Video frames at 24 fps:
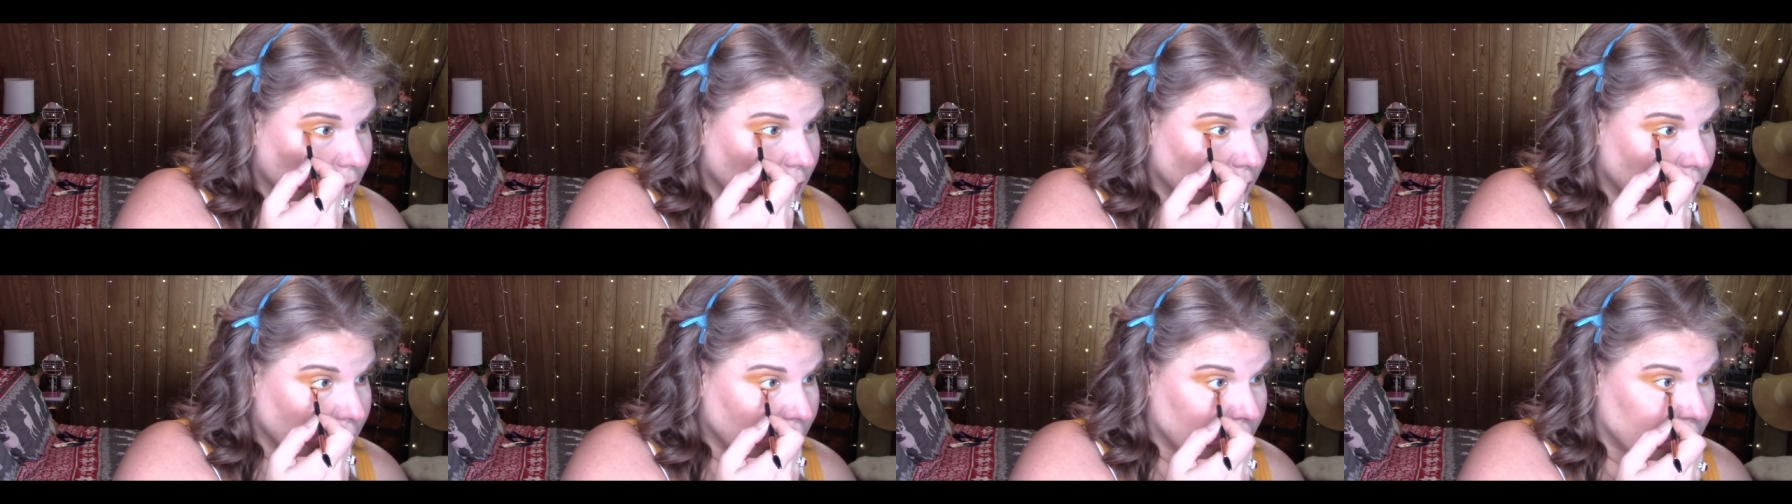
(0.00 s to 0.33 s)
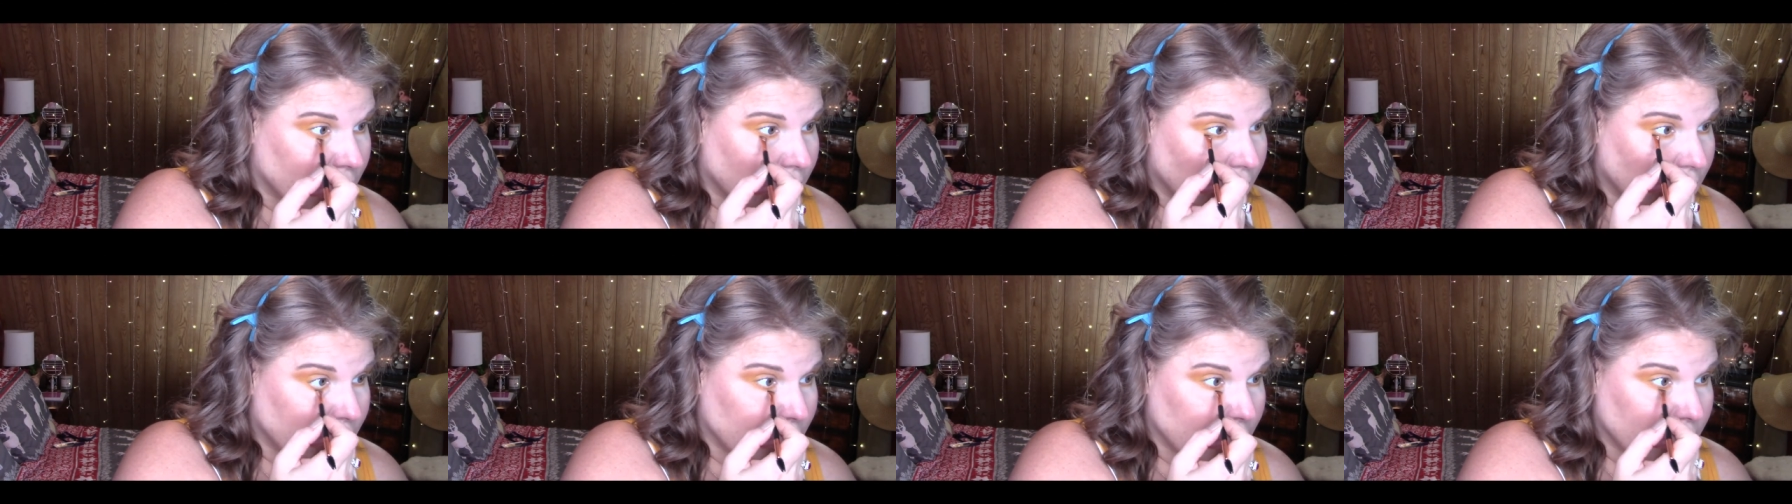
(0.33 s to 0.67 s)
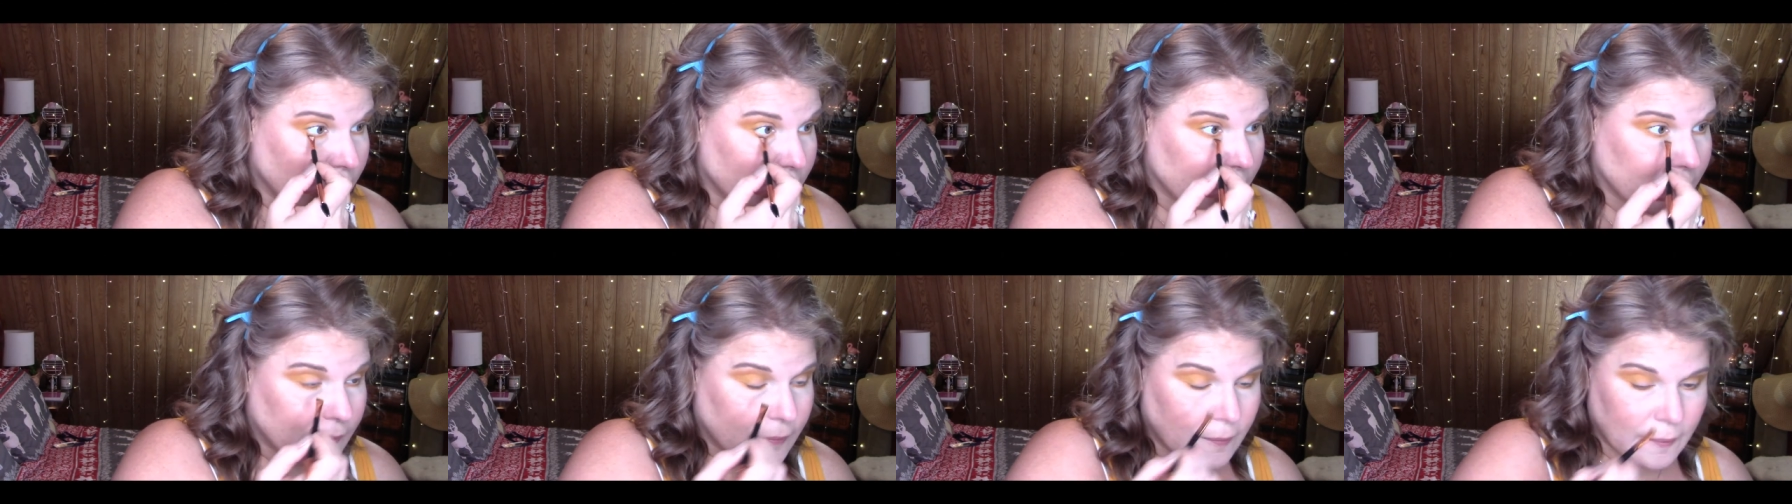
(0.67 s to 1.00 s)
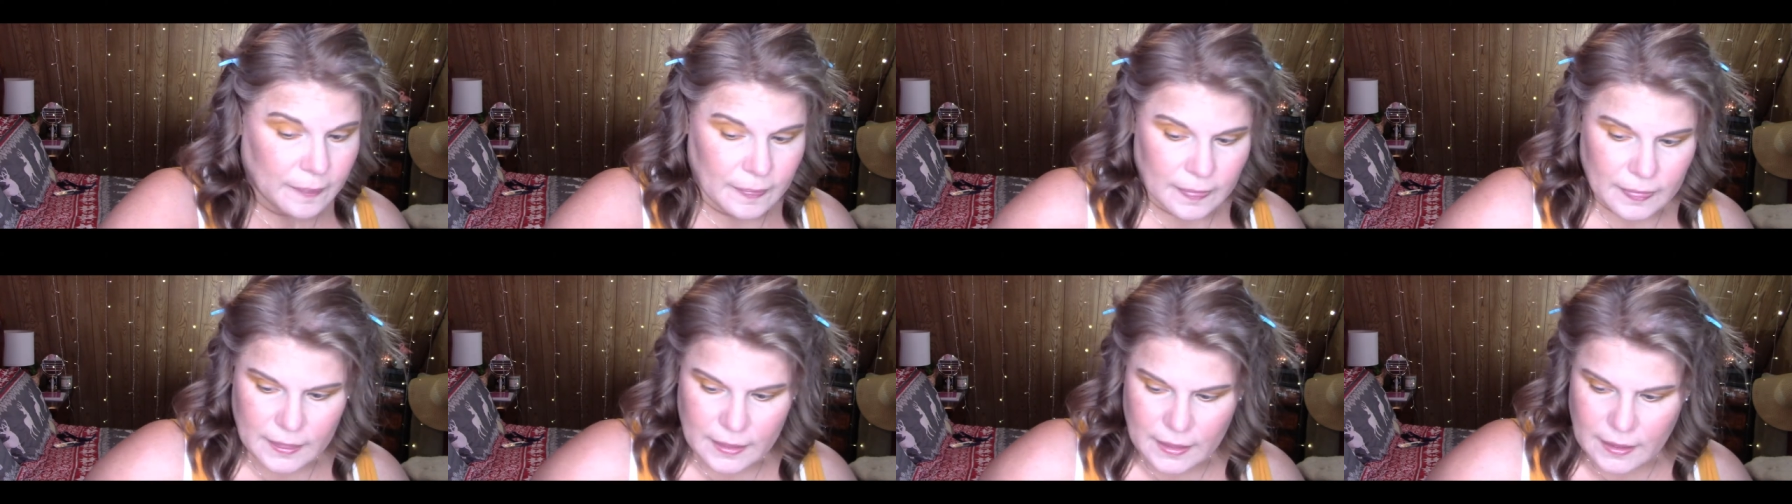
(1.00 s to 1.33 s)
in our area,
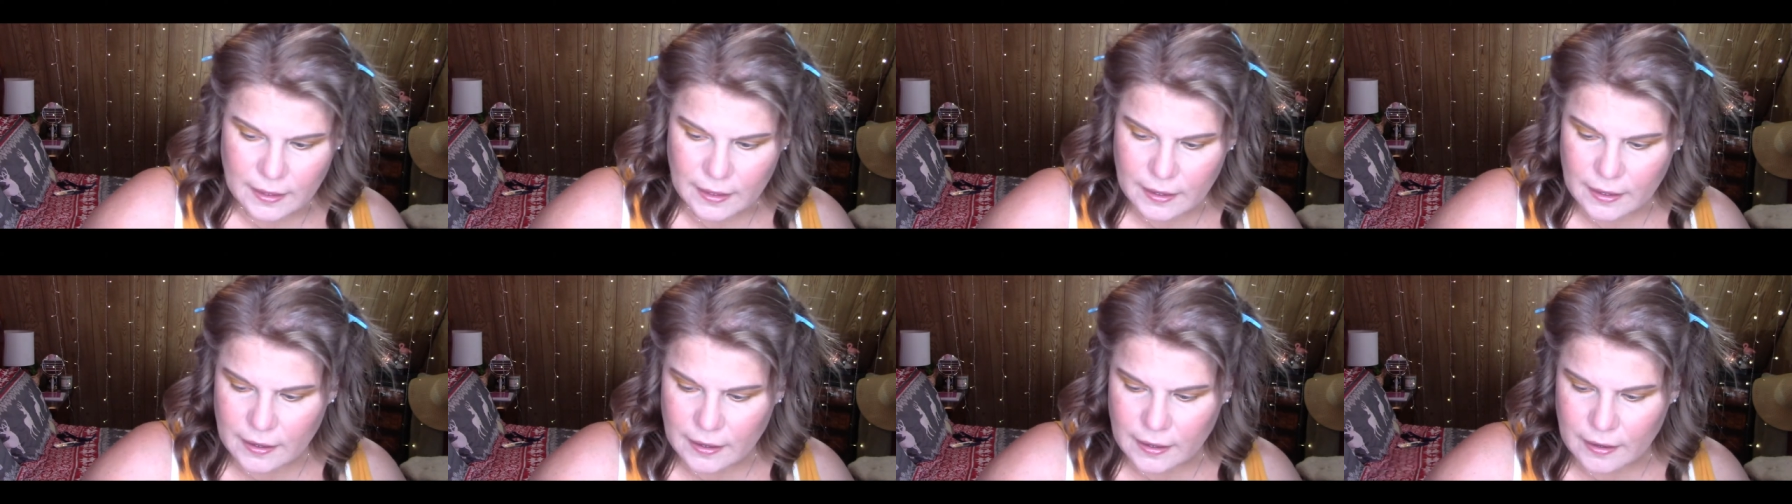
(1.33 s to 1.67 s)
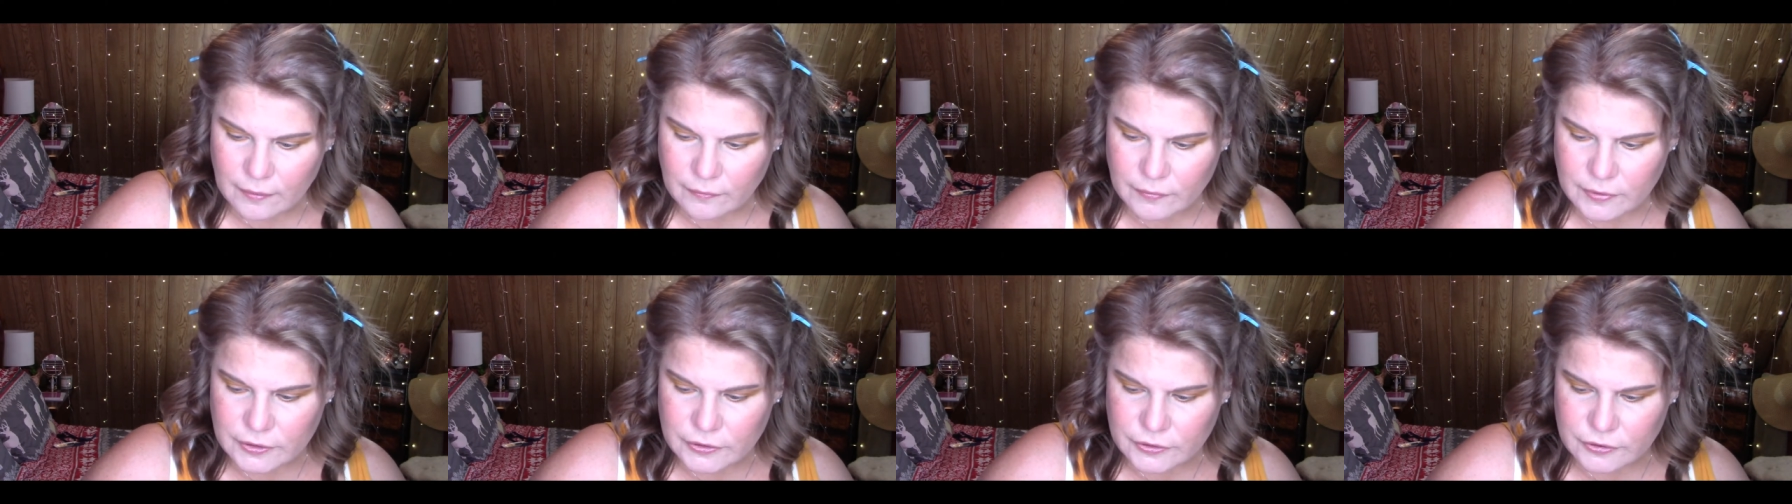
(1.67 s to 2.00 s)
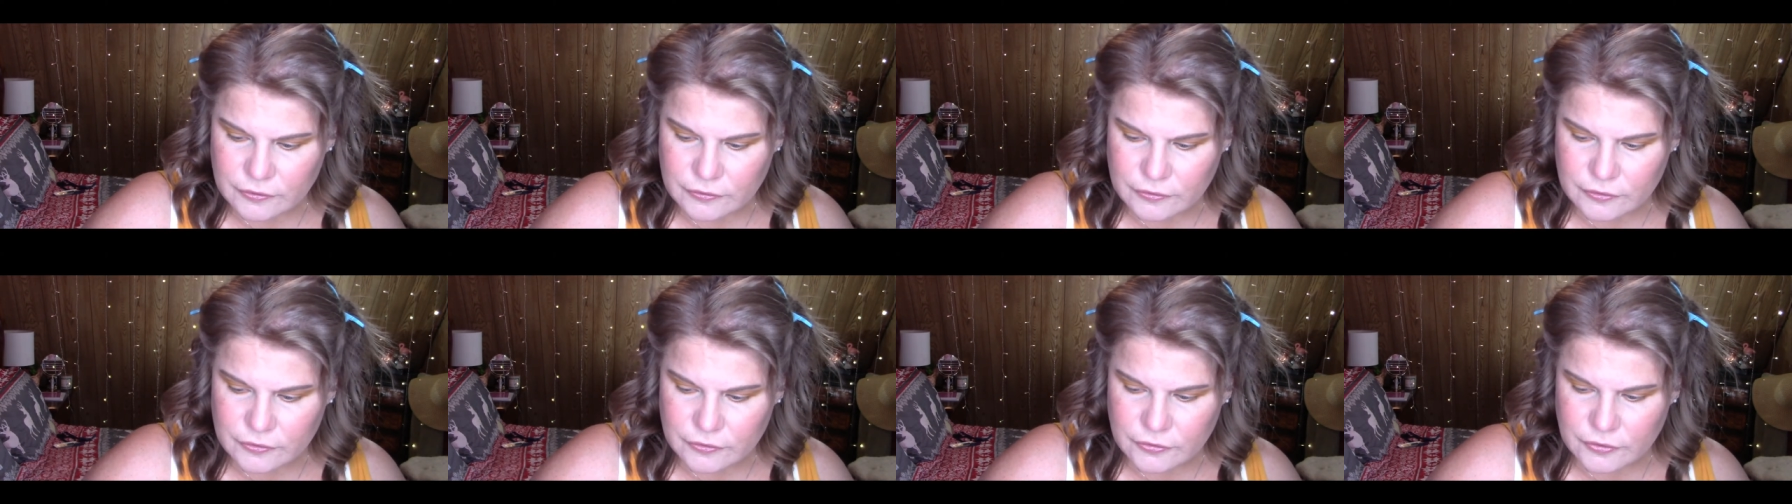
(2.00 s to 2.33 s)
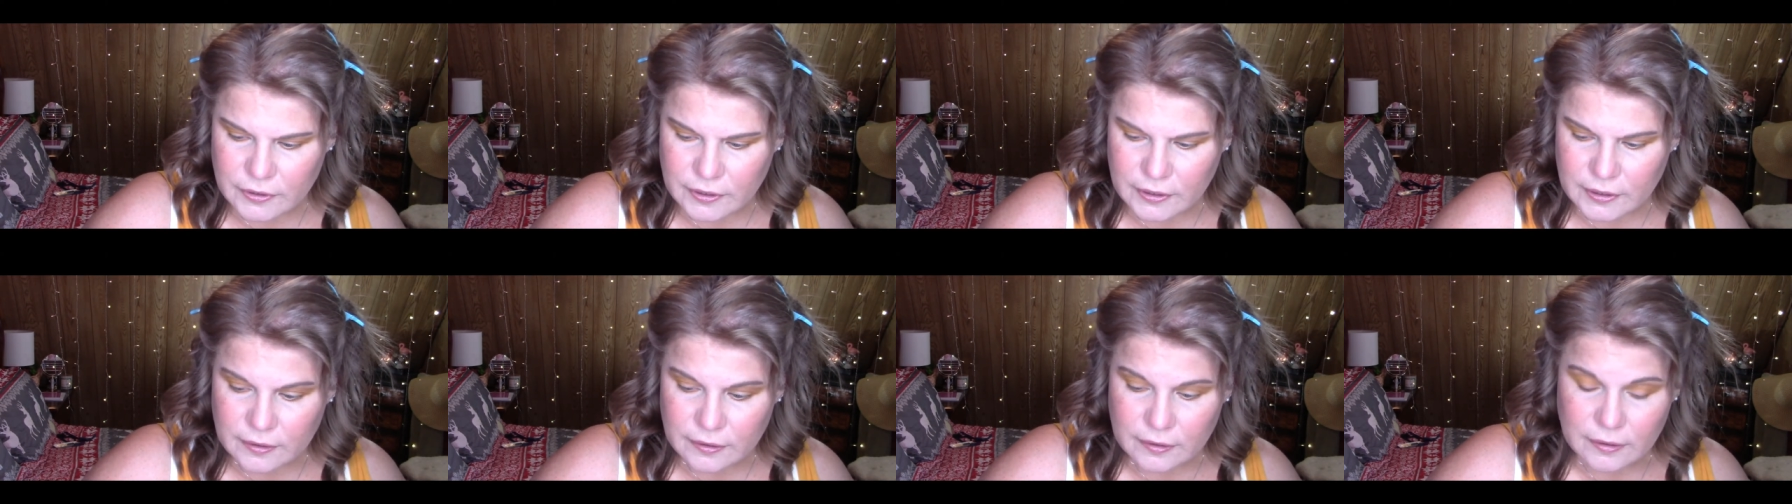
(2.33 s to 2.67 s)
and we choose a
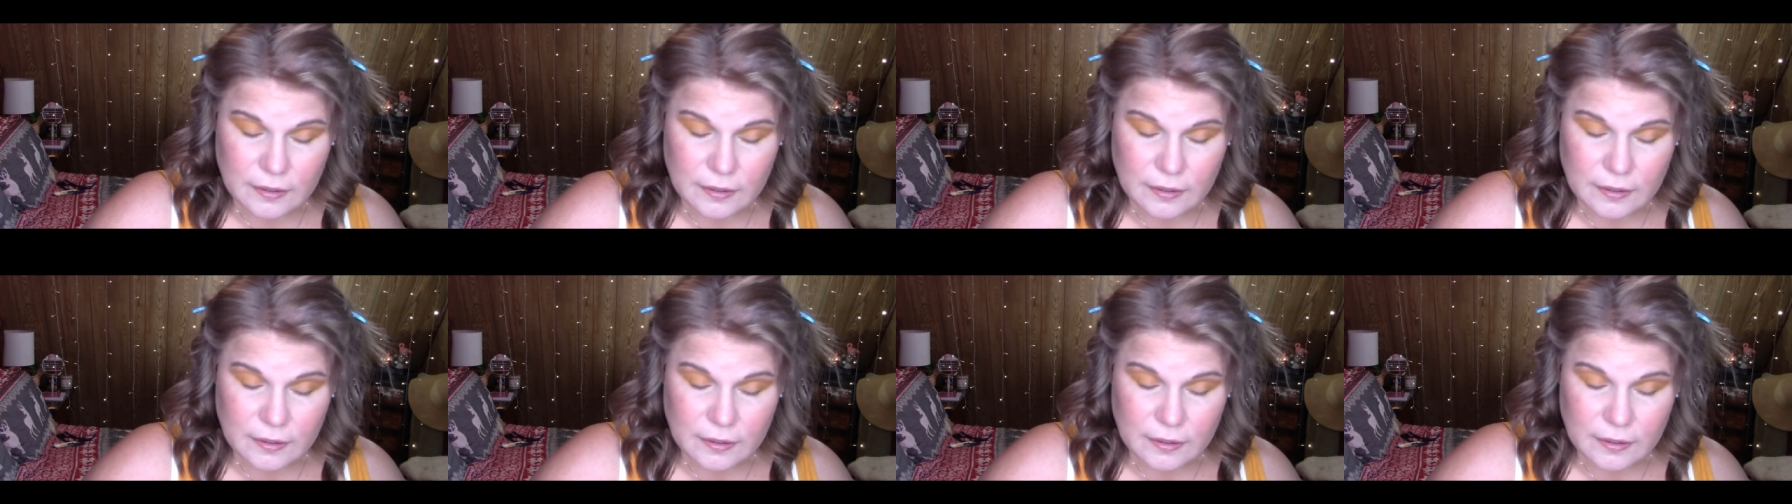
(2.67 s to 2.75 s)
tree.